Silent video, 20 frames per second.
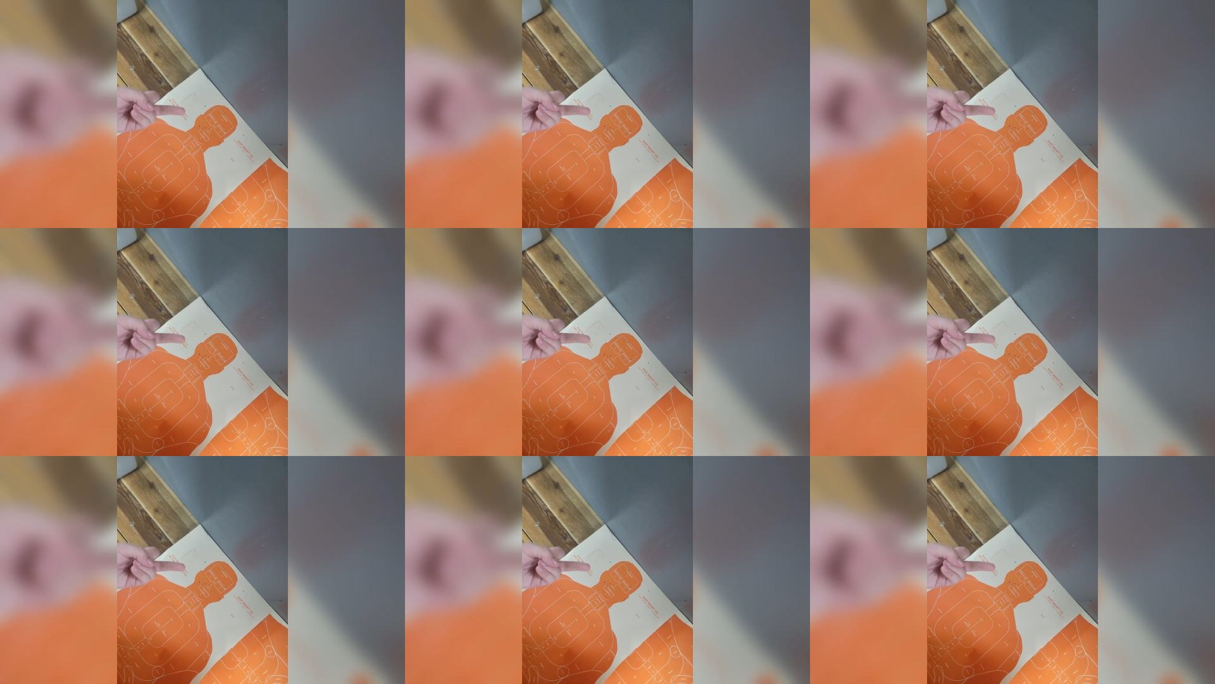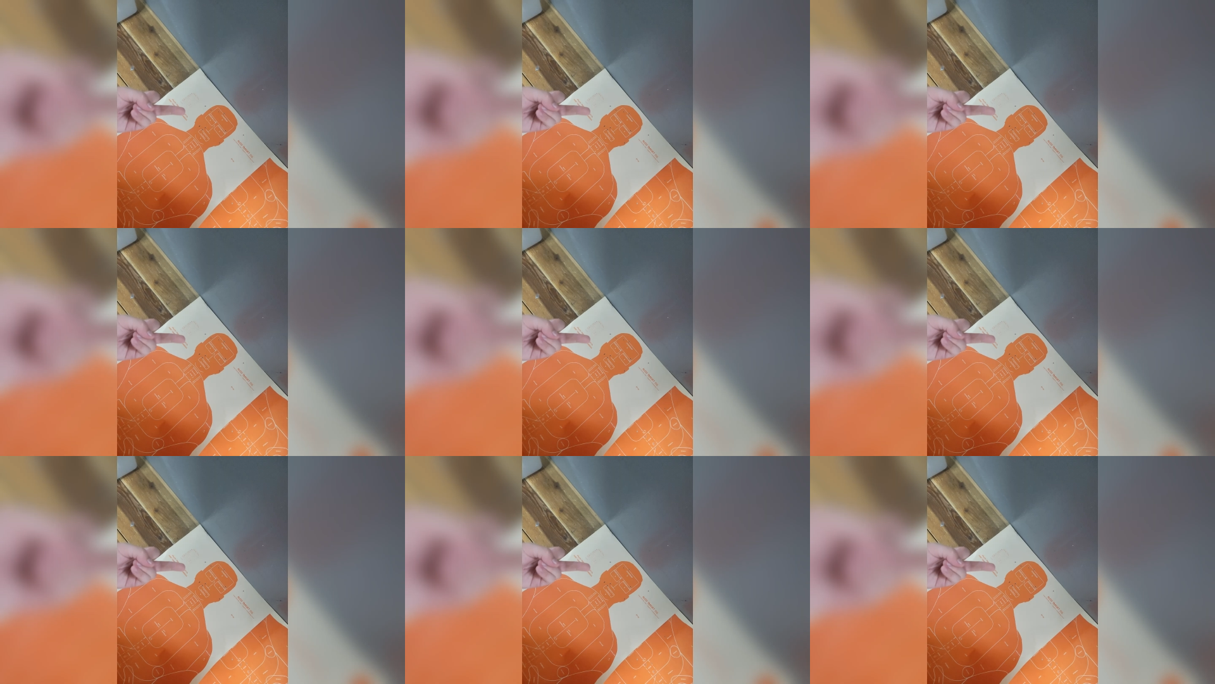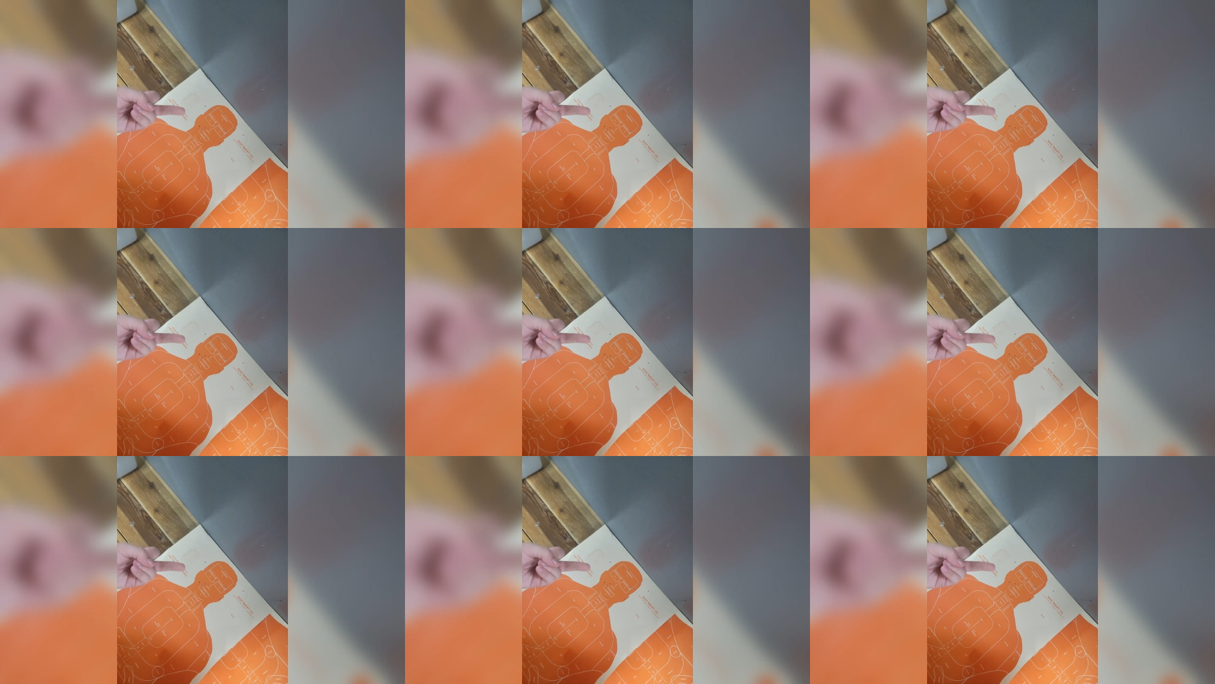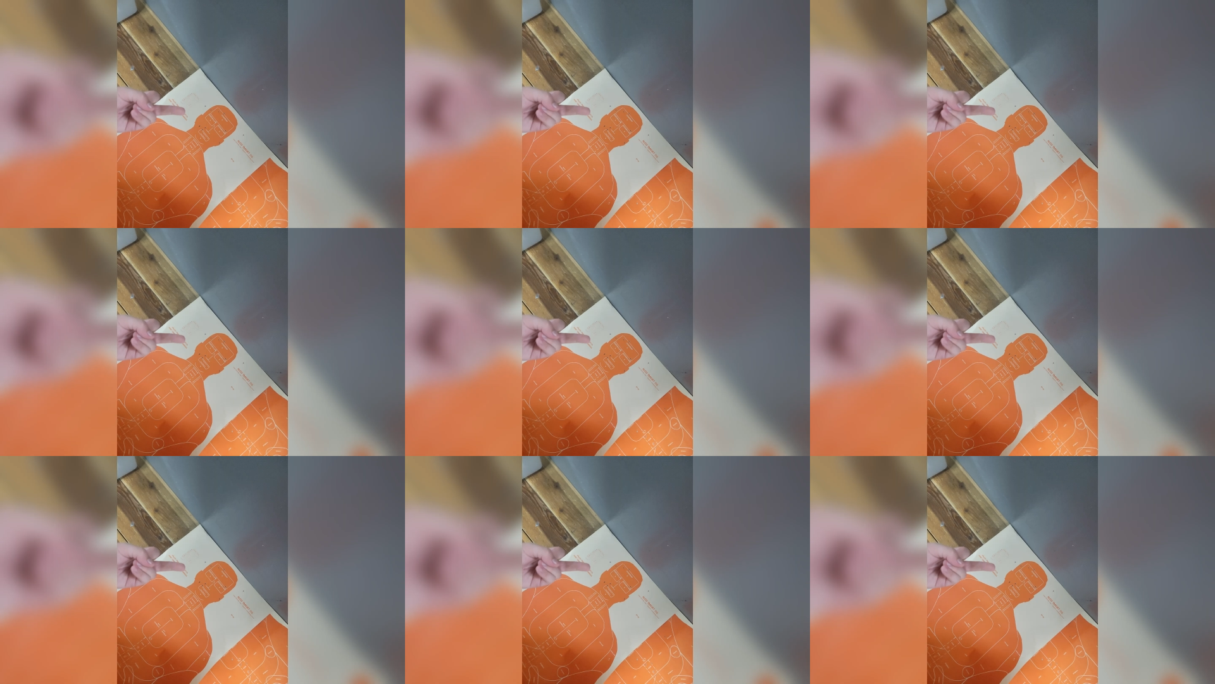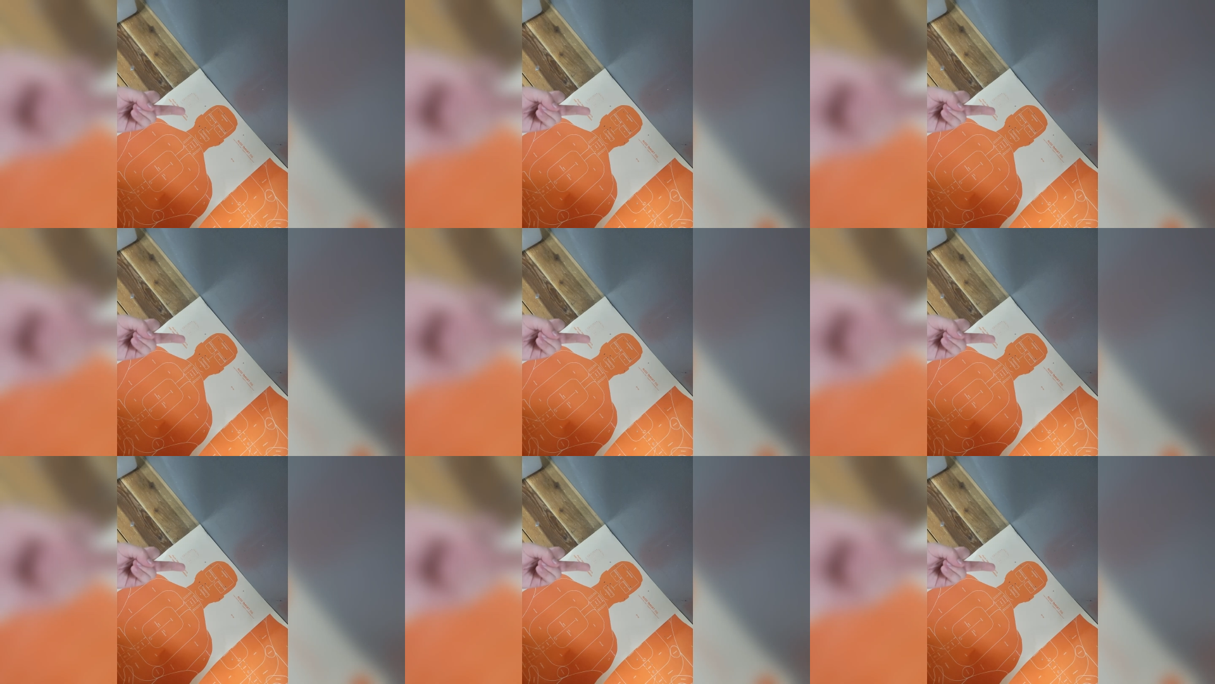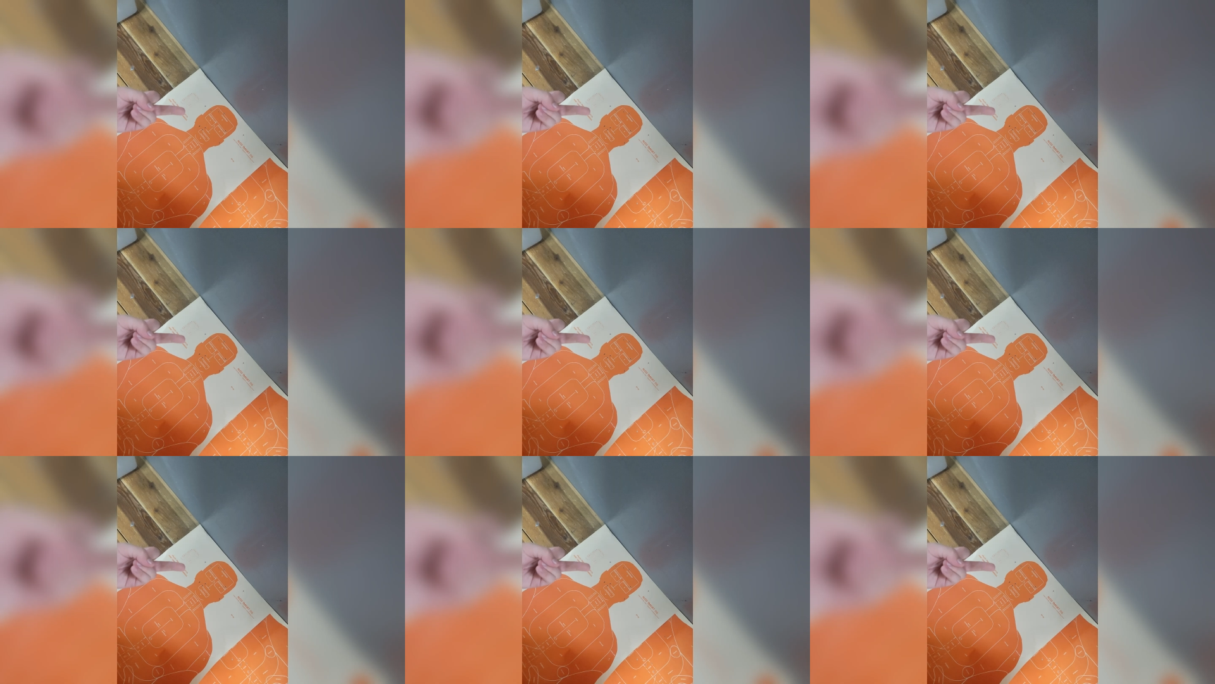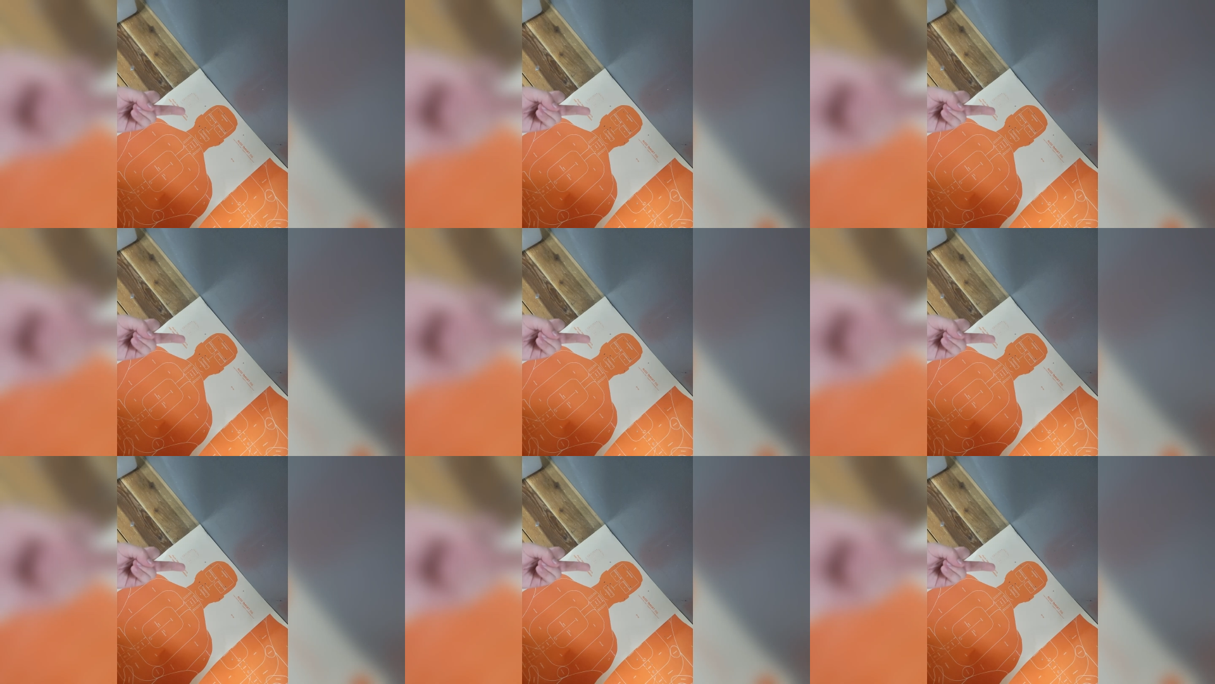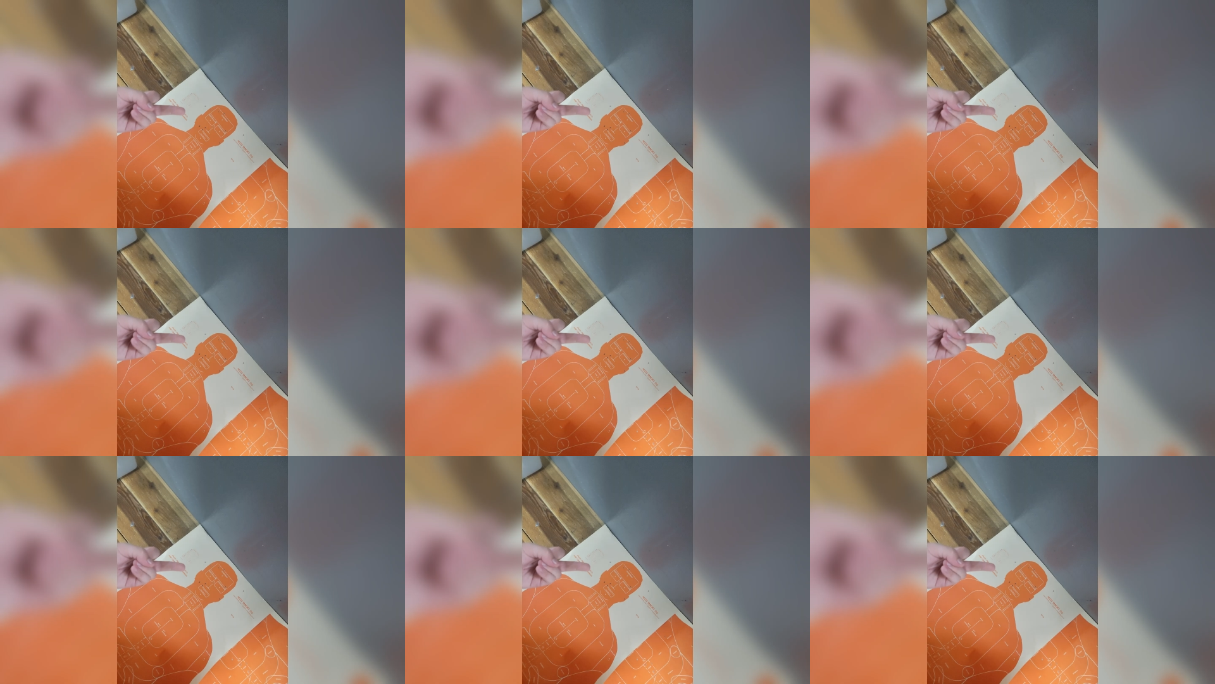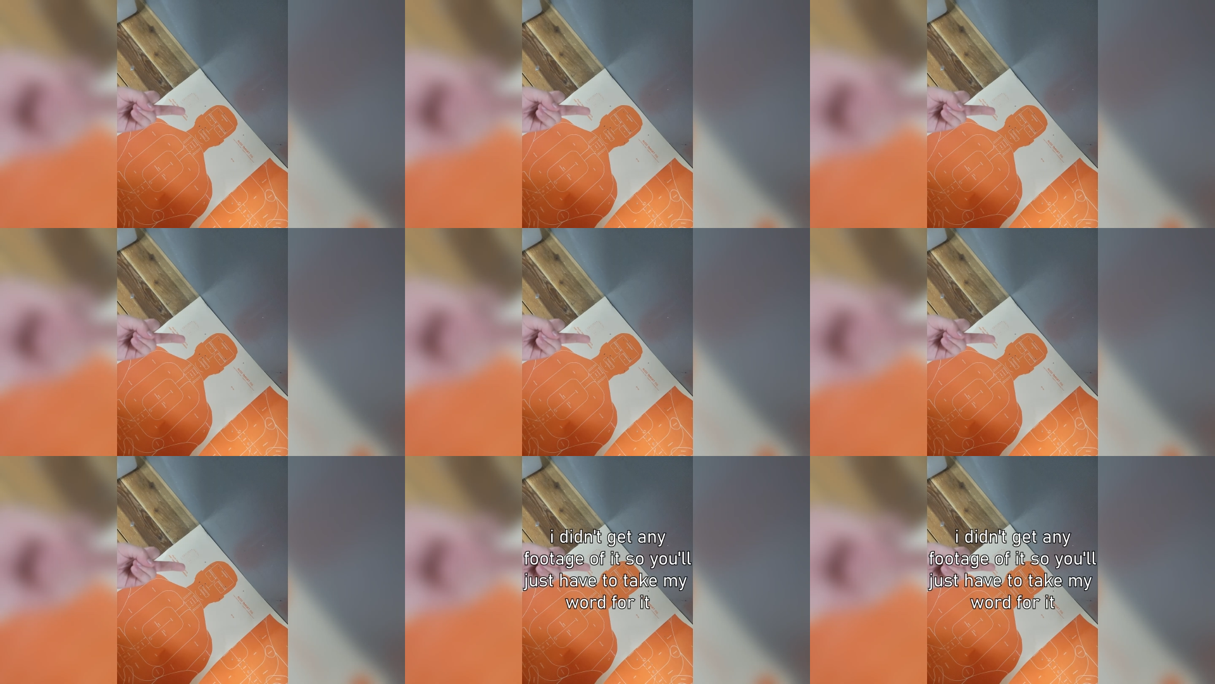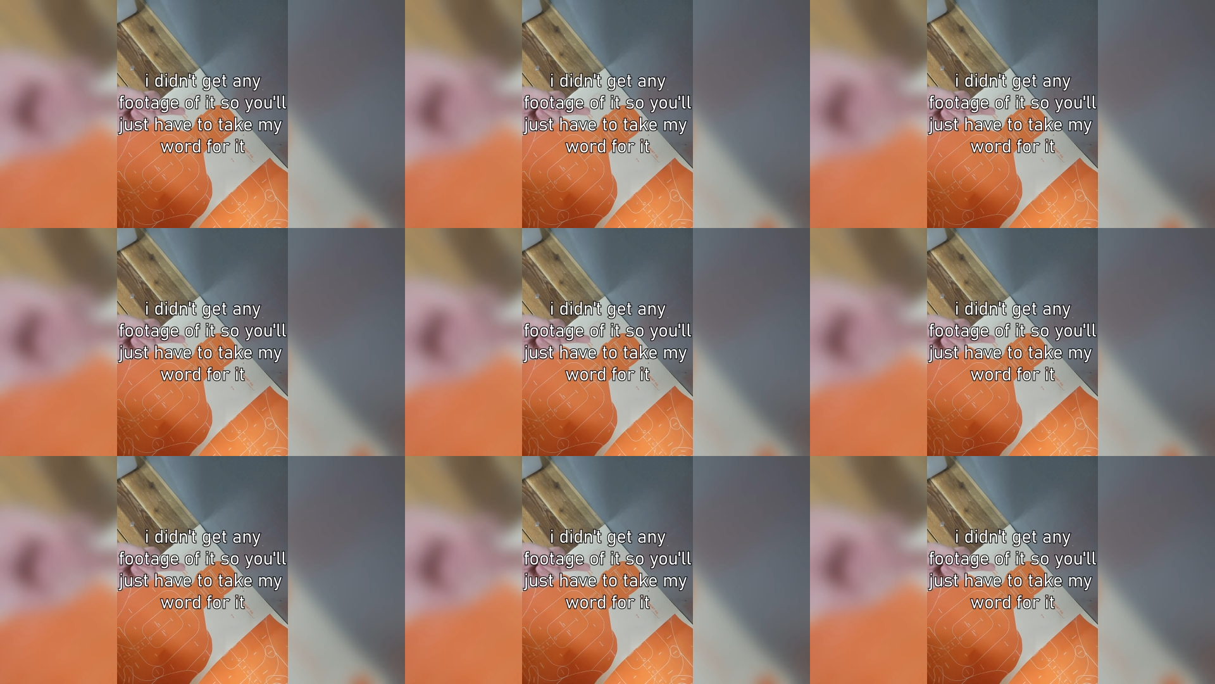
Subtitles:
(no speaker visible)